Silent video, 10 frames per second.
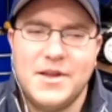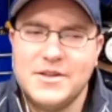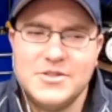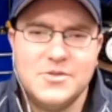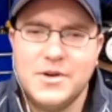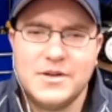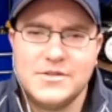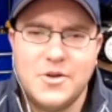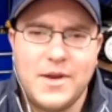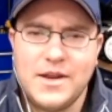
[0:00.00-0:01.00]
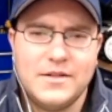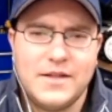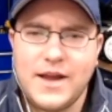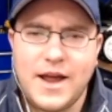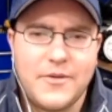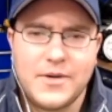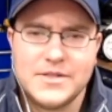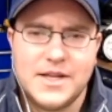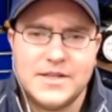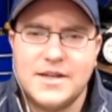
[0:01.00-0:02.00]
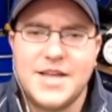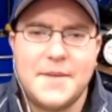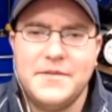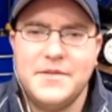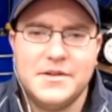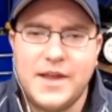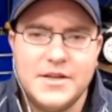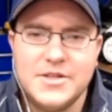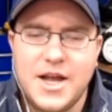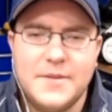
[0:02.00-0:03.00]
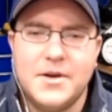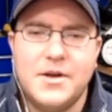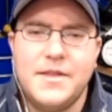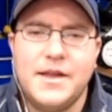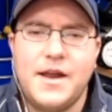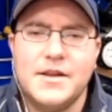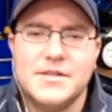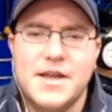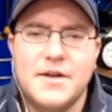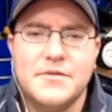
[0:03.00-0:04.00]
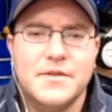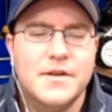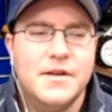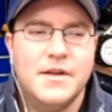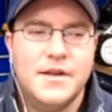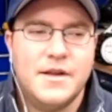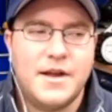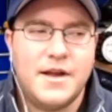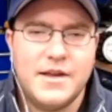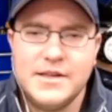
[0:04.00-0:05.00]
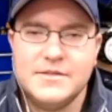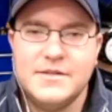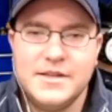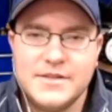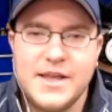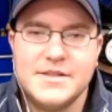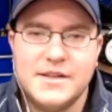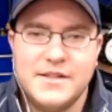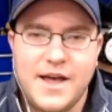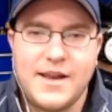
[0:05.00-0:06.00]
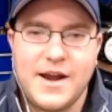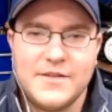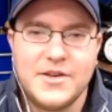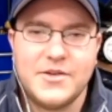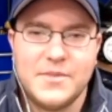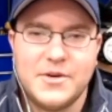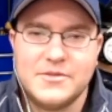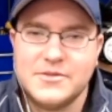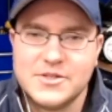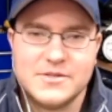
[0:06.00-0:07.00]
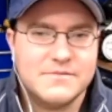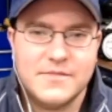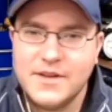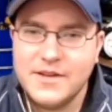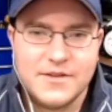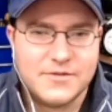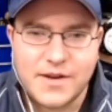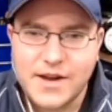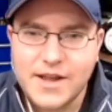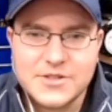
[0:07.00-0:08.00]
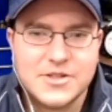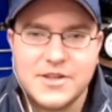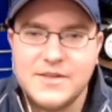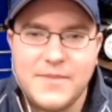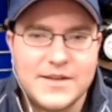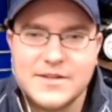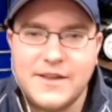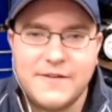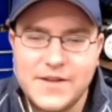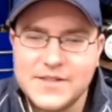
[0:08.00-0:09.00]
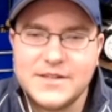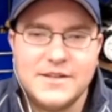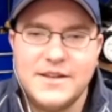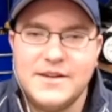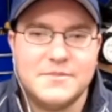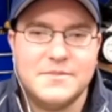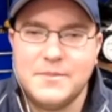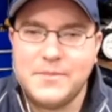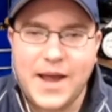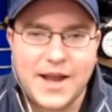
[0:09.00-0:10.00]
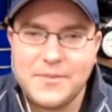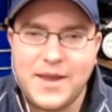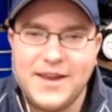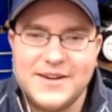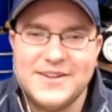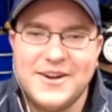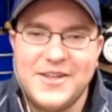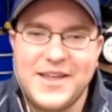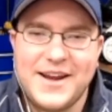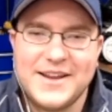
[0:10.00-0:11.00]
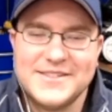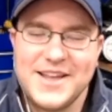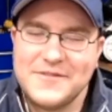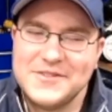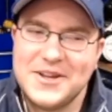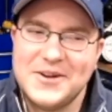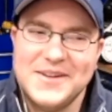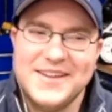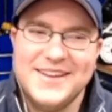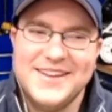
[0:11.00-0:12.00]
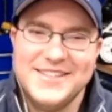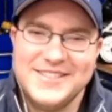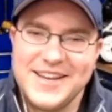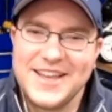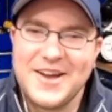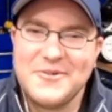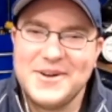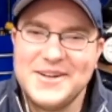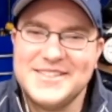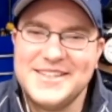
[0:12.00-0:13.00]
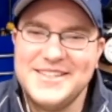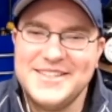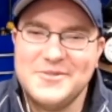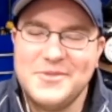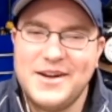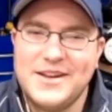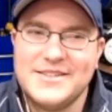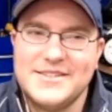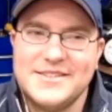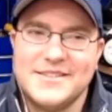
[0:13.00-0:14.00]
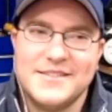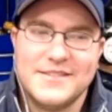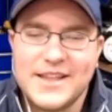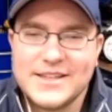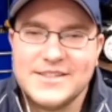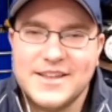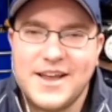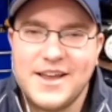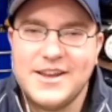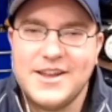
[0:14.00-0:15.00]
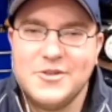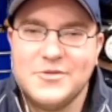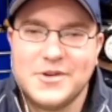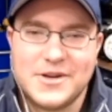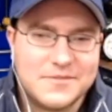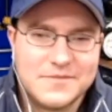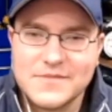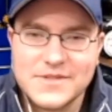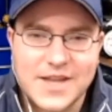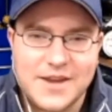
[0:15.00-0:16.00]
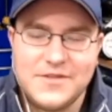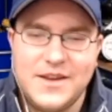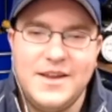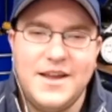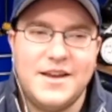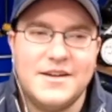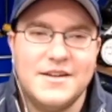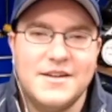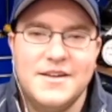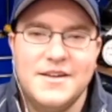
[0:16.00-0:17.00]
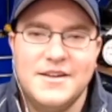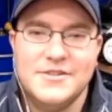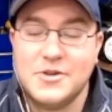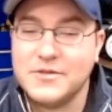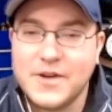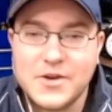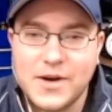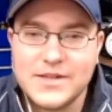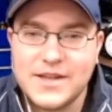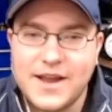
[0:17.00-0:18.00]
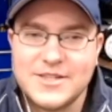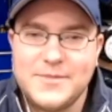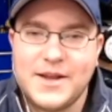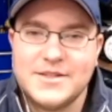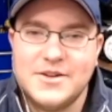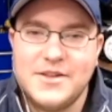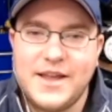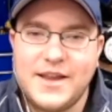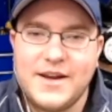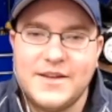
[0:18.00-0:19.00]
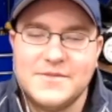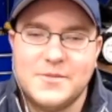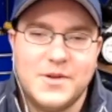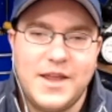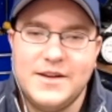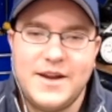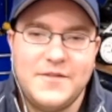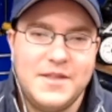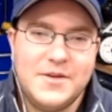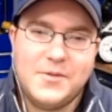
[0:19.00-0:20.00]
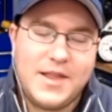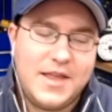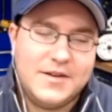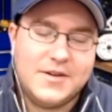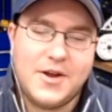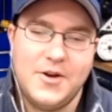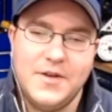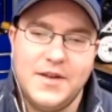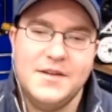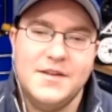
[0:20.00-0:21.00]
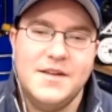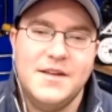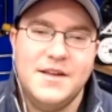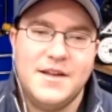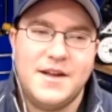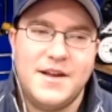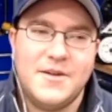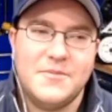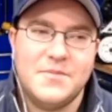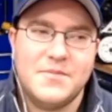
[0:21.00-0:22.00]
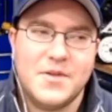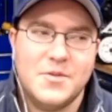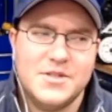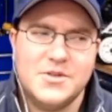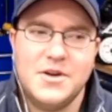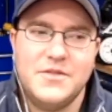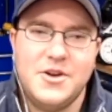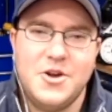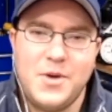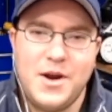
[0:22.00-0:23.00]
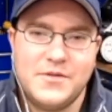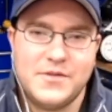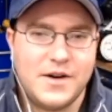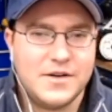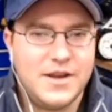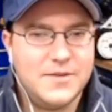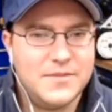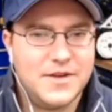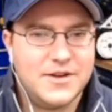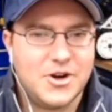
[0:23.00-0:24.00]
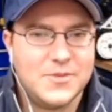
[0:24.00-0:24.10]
because you work so many late hours and it's on top of your day job and all that kind of stuff. It takes a lot out of you in both just financially, mentally, physically, the back pain and all that kind of stuff. So sitting out one season when it's less than ideal for safety and sort of fundraising aspects and all that kind of everything related to COVID was sort of a no-brainer for our team in